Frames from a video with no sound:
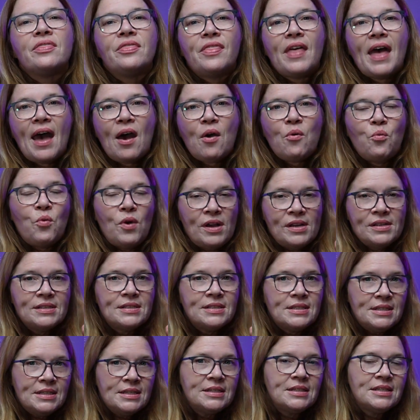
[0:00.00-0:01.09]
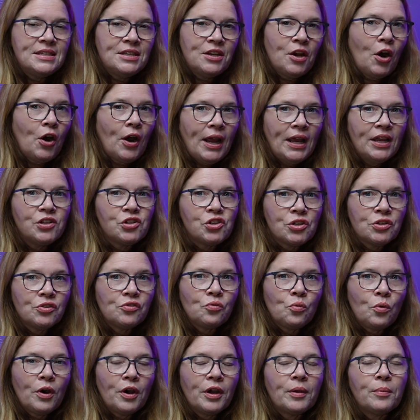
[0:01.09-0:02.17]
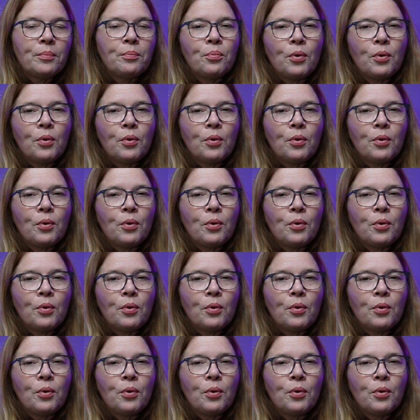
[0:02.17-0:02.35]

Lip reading: That was DTRH's work.